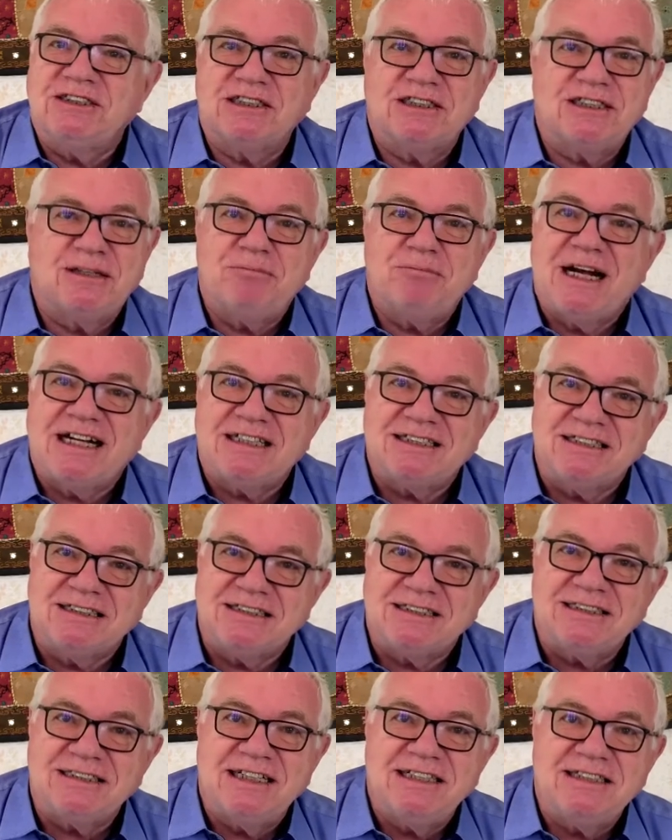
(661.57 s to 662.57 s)
to come back to the
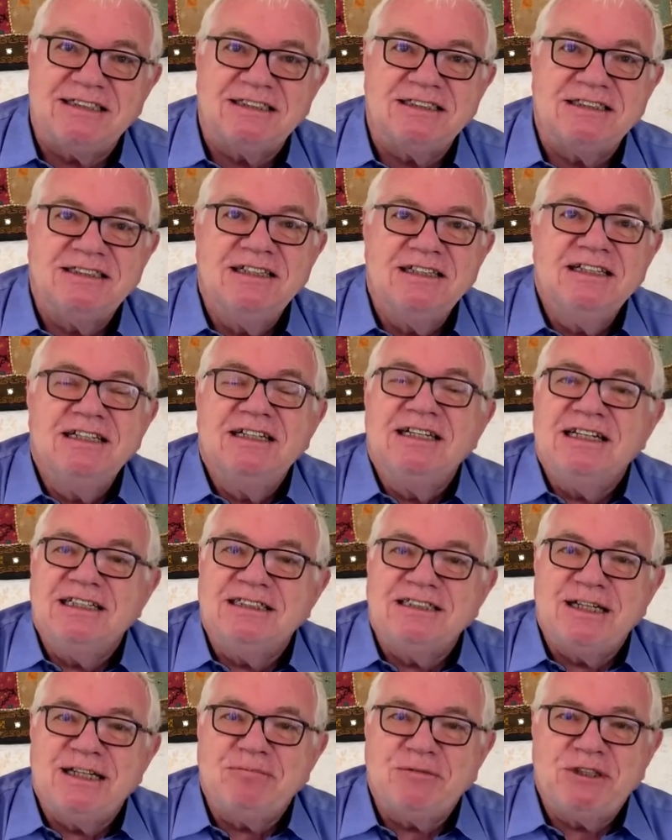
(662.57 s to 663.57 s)
States,
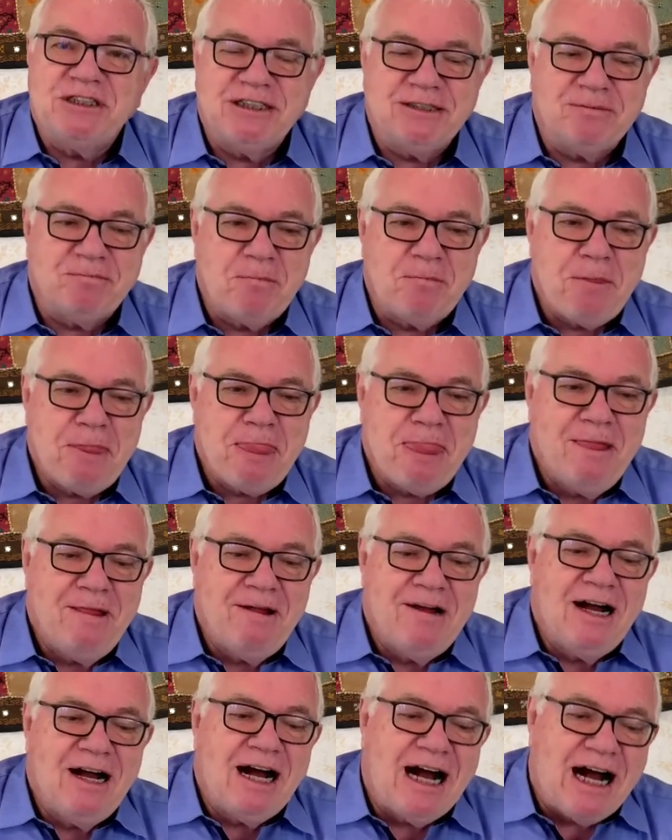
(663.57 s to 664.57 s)
it's up to him.
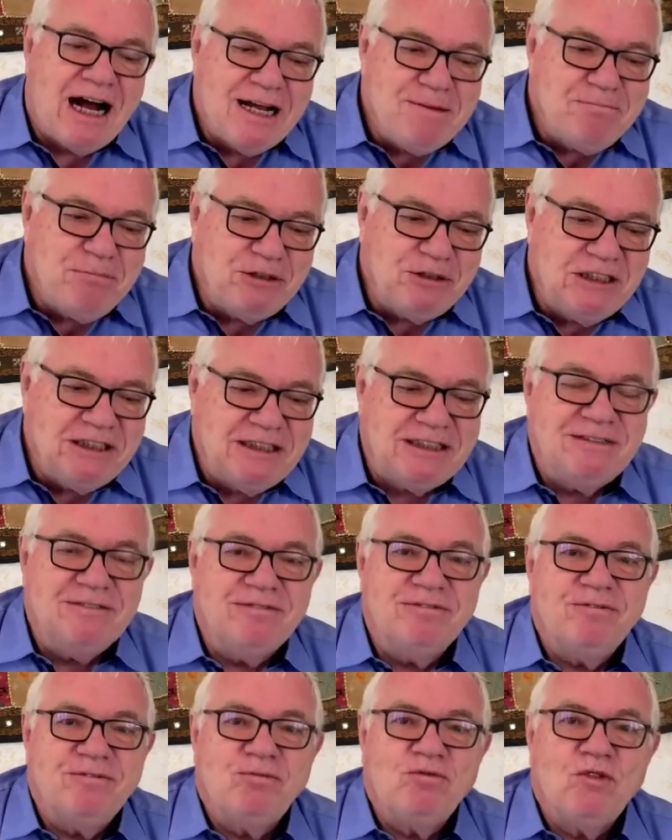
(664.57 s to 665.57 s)
I
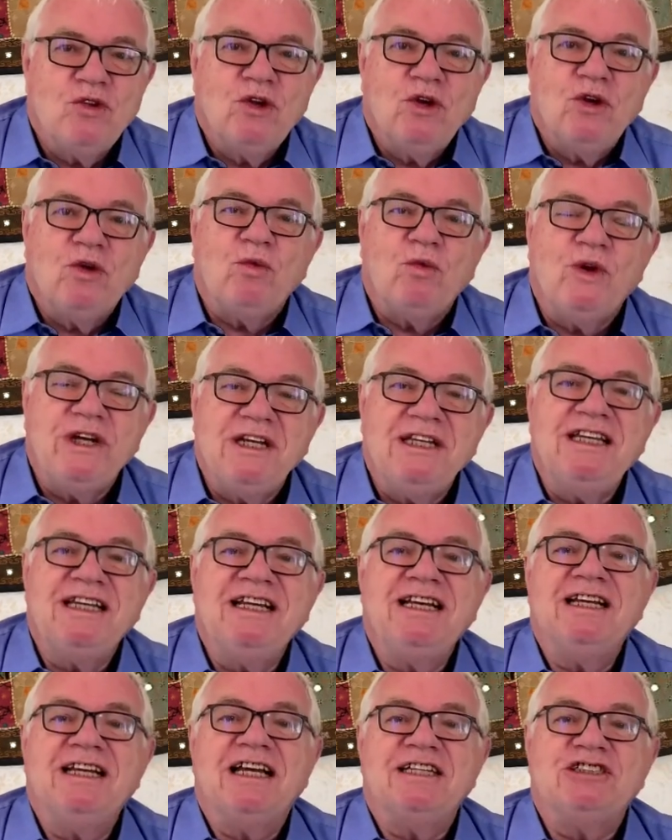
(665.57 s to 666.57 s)
believe we
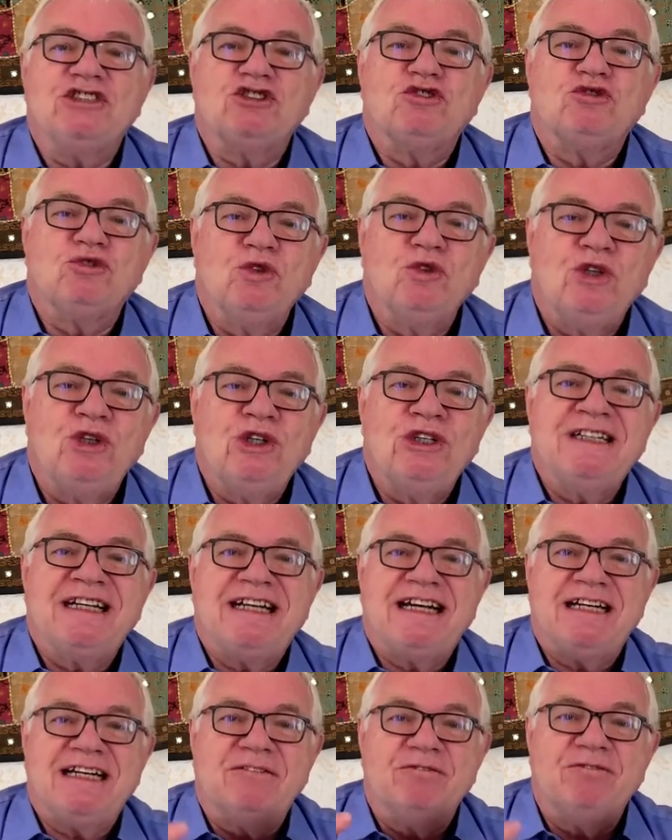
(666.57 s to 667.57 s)
need a
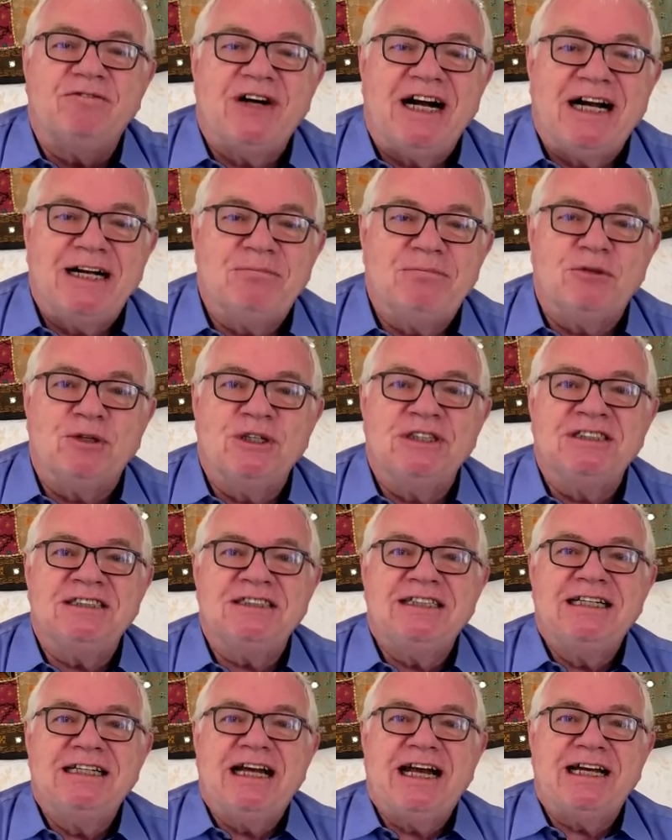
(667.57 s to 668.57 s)
strong and vibrant
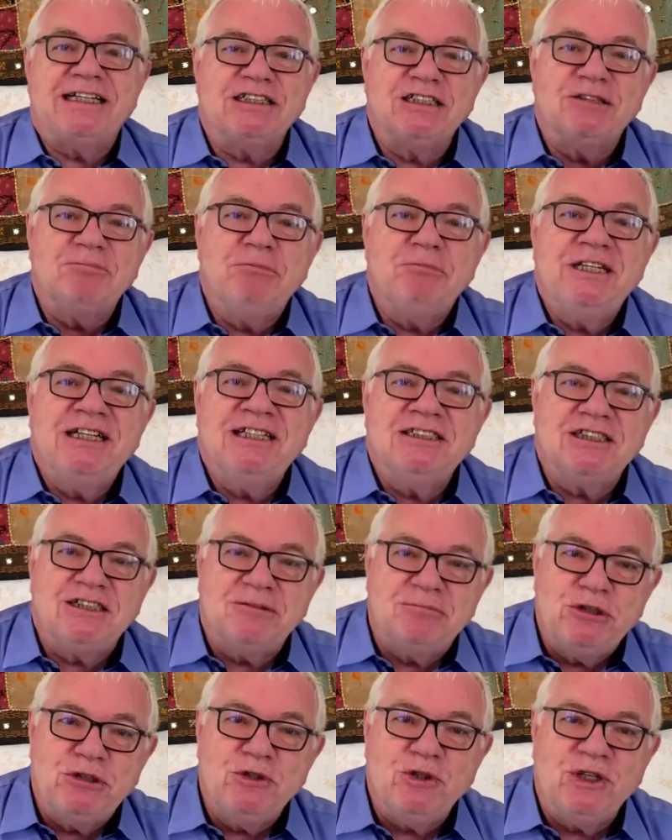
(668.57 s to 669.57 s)
and committed
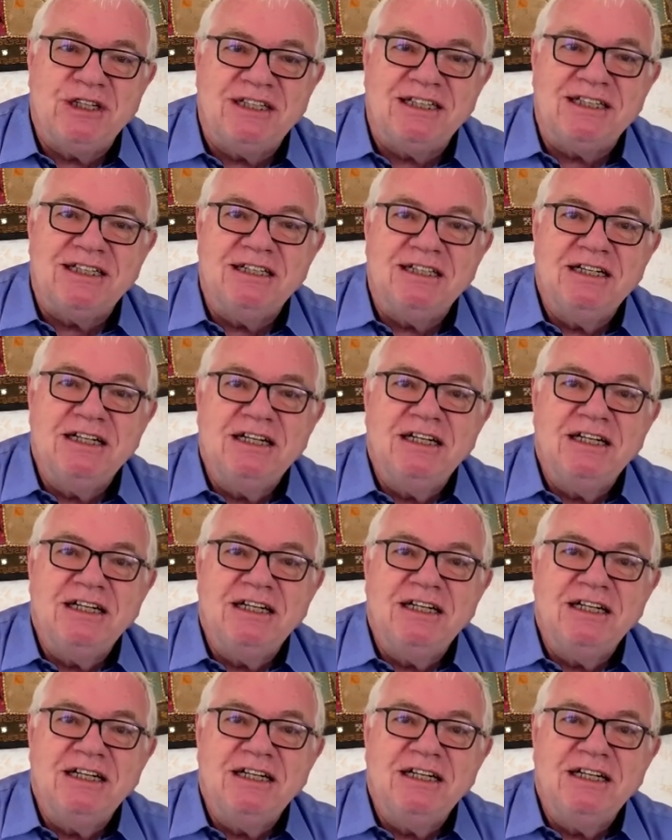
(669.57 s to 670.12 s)
community